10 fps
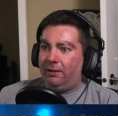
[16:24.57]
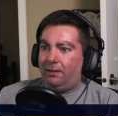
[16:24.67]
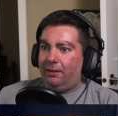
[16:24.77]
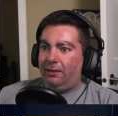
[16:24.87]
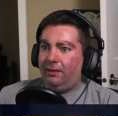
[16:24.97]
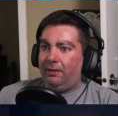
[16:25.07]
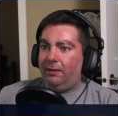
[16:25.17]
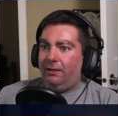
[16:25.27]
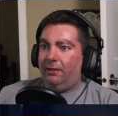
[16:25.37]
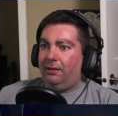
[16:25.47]

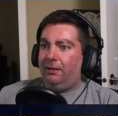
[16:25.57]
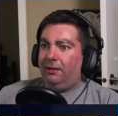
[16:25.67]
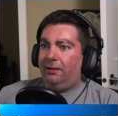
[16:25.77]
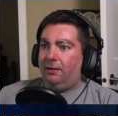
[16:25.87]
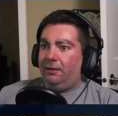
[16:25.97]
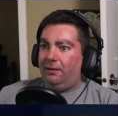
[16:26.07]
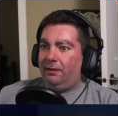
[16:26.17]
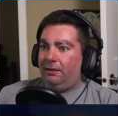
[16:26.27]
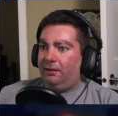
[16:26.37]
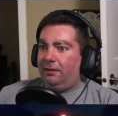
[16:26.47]

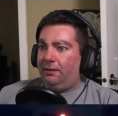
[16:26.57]
(no one is talking)